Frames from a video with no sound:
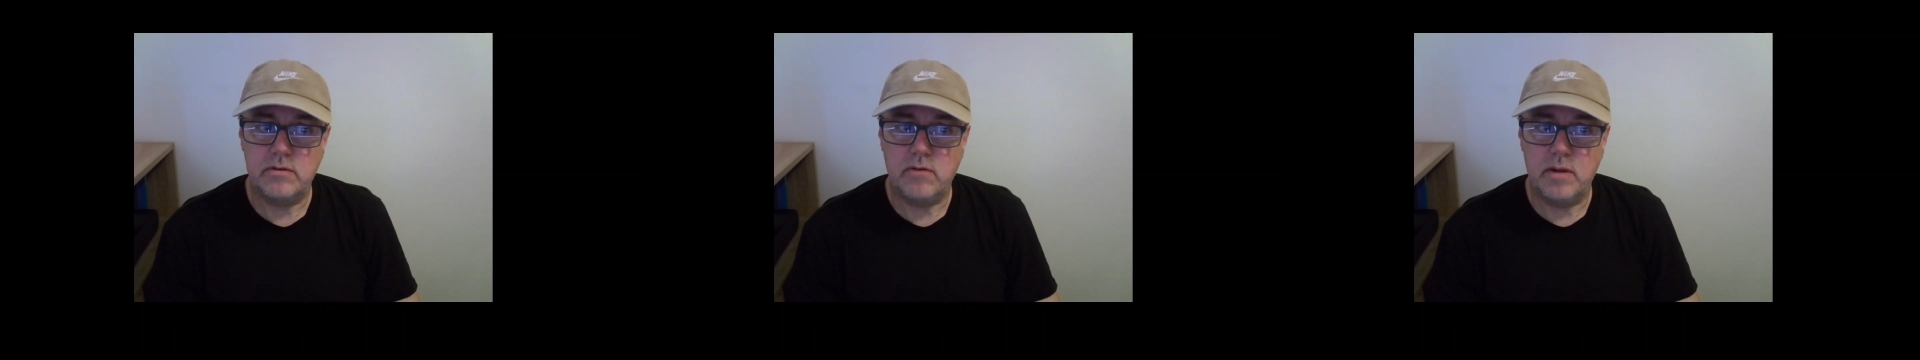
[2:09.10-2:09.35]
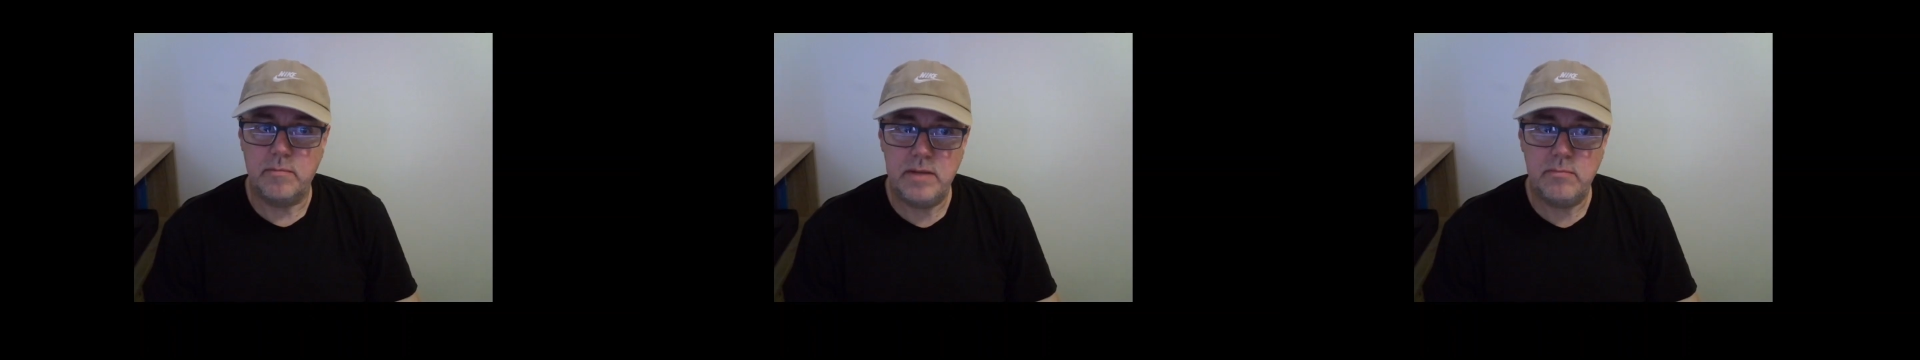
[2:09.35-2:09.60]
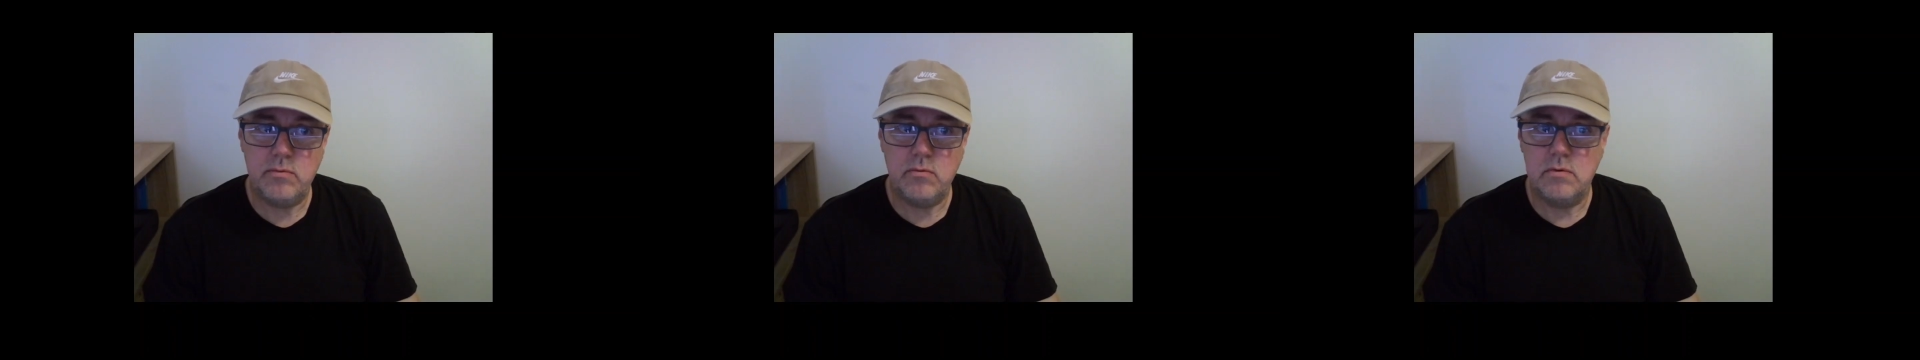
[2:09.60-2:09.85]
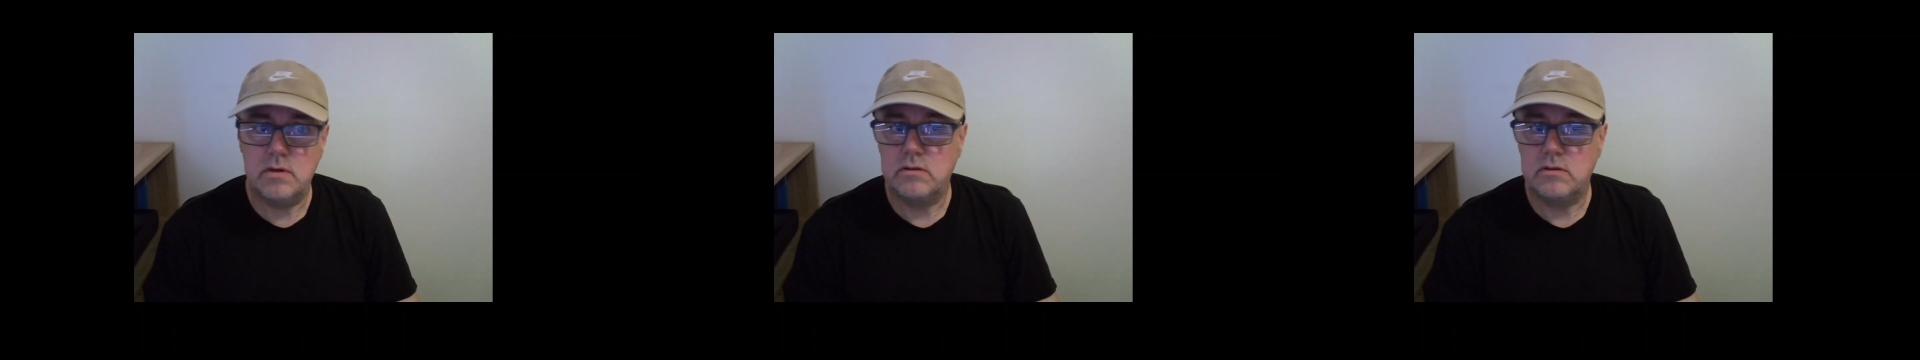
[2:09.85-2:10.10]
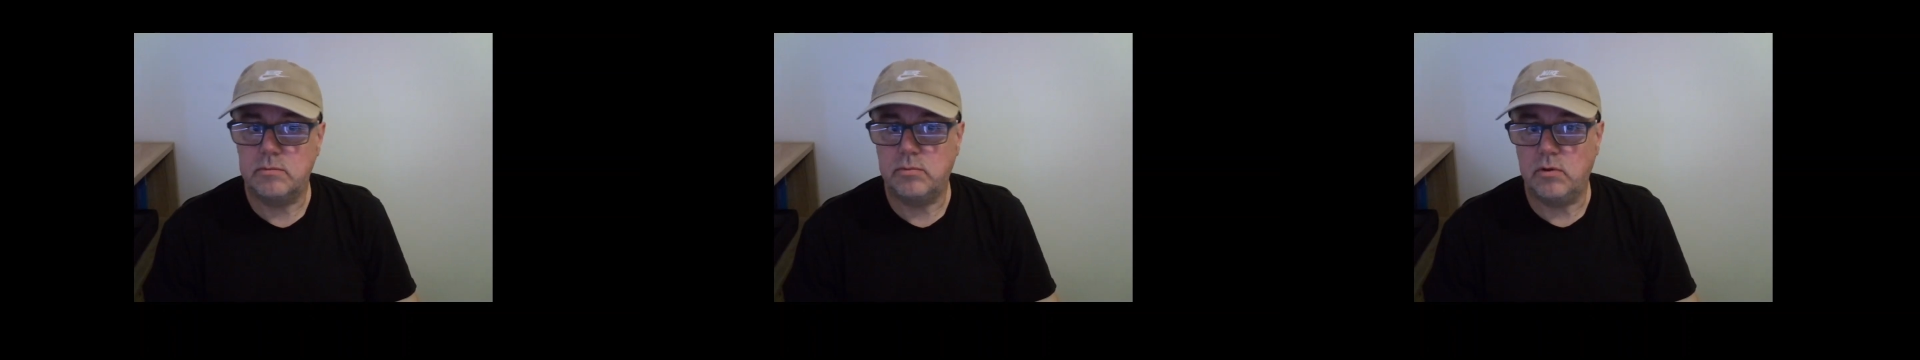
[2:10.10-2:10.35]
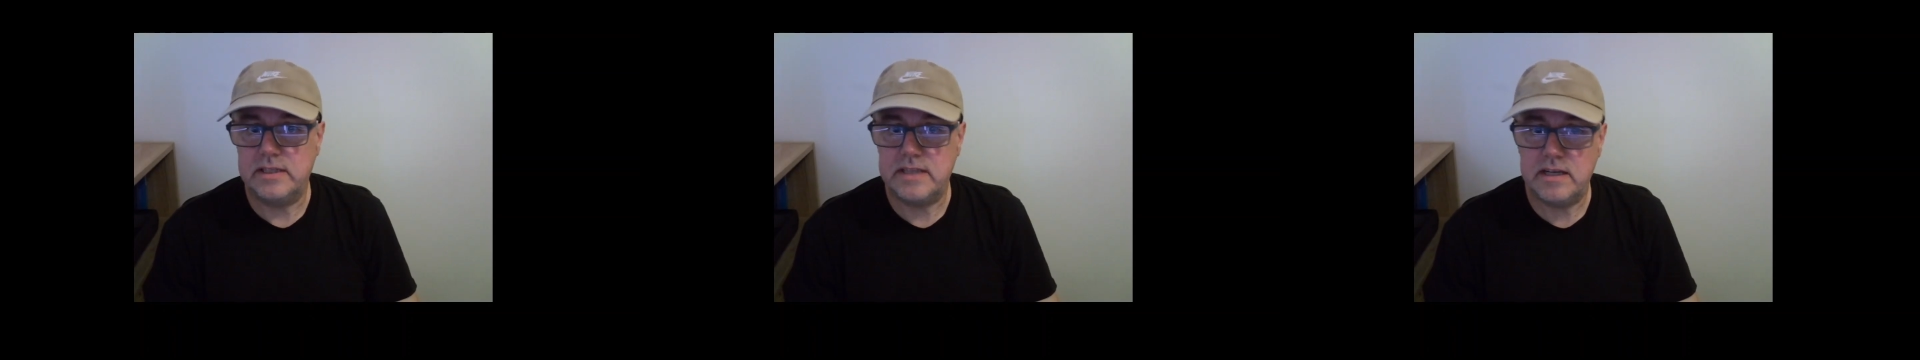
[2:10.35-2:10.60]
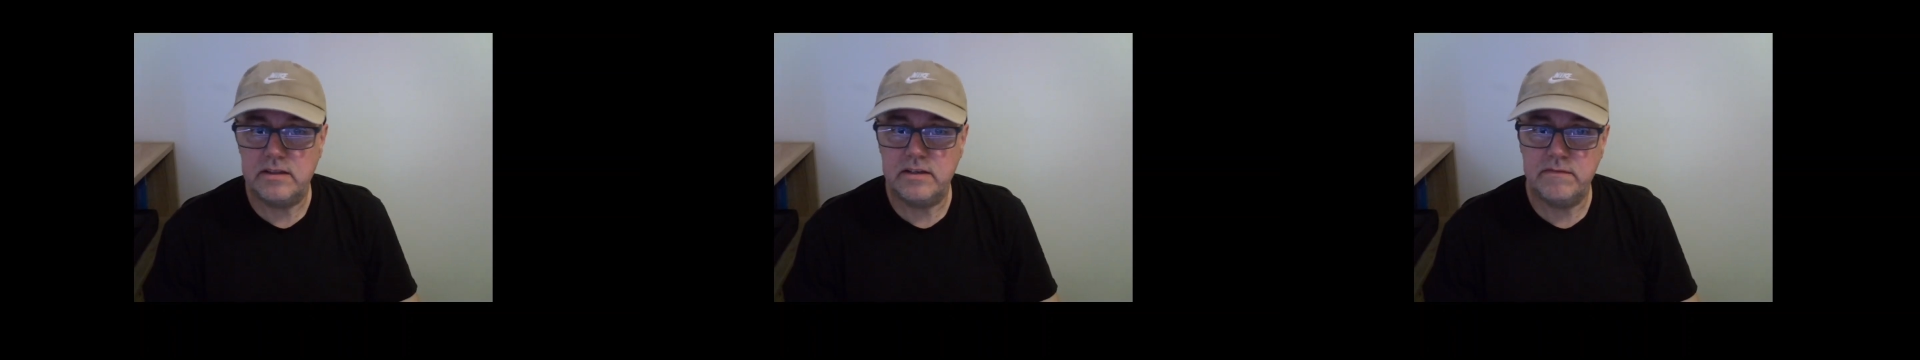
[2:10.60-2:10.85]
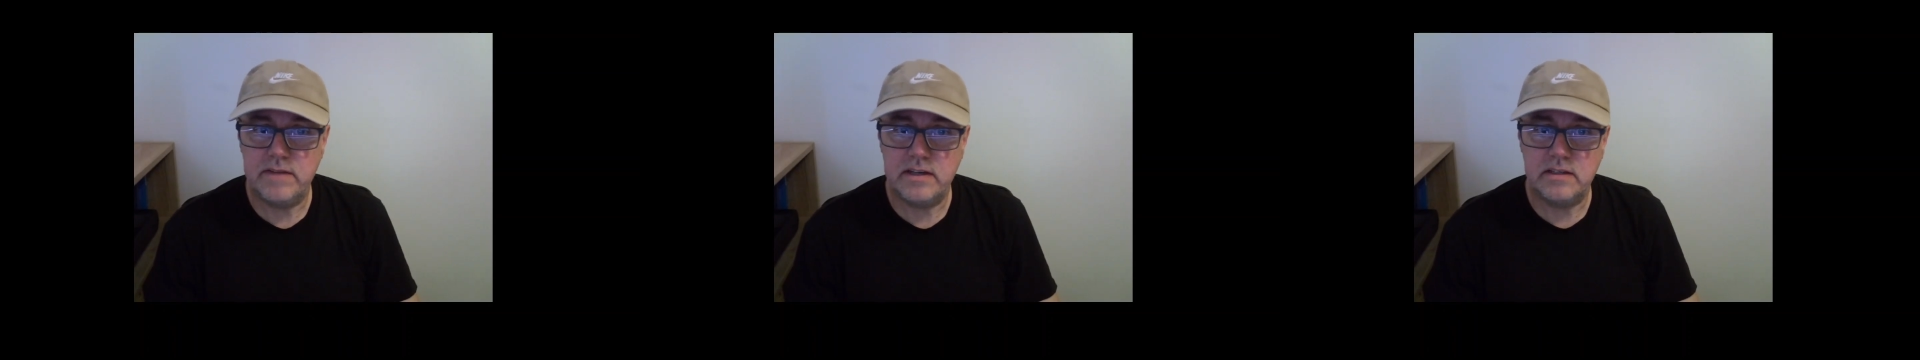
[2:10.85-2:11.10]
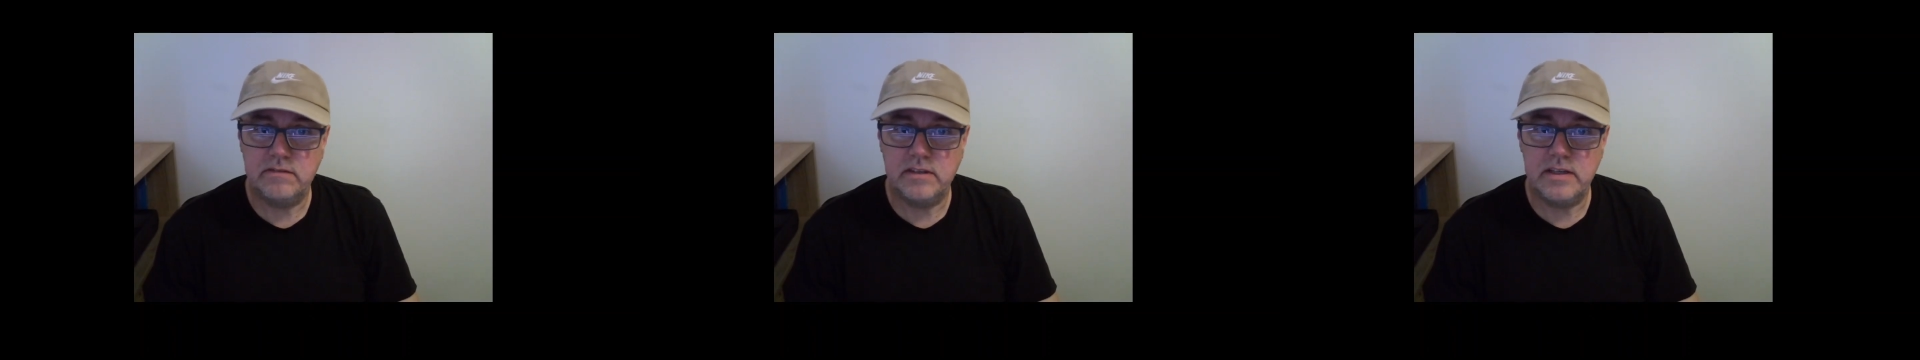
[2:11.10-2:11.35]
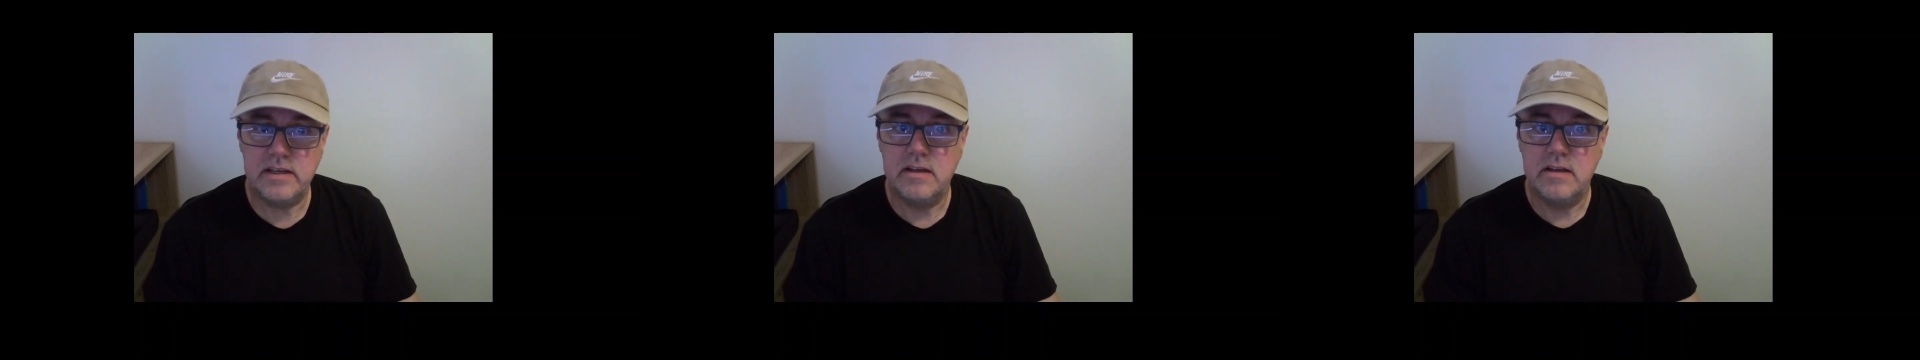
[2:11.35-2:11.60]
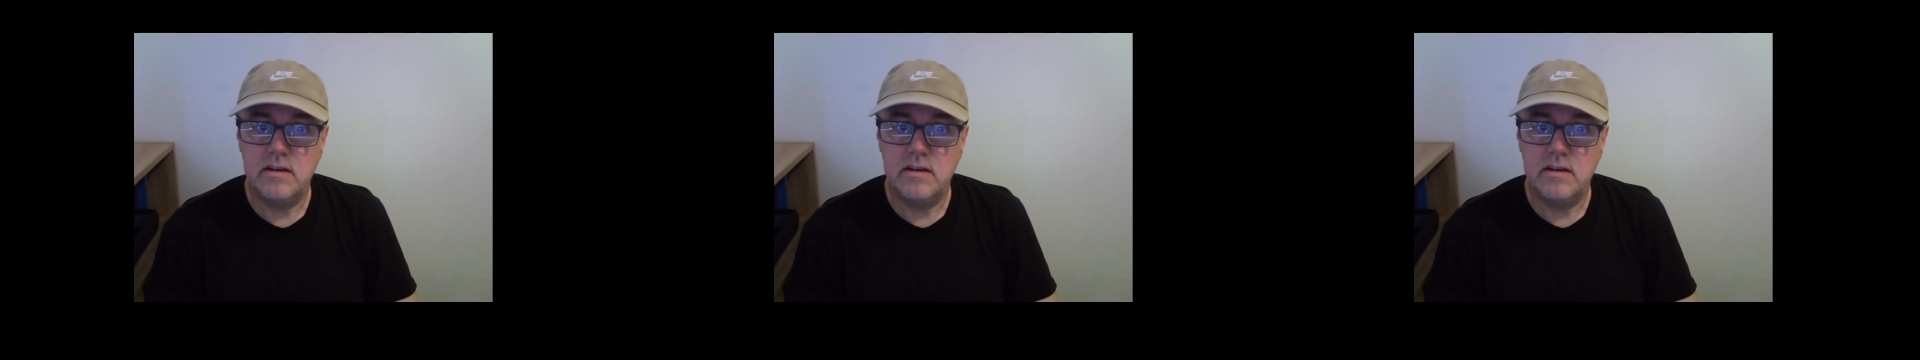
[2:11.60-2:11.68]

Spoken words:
right people, deploy talent effectively,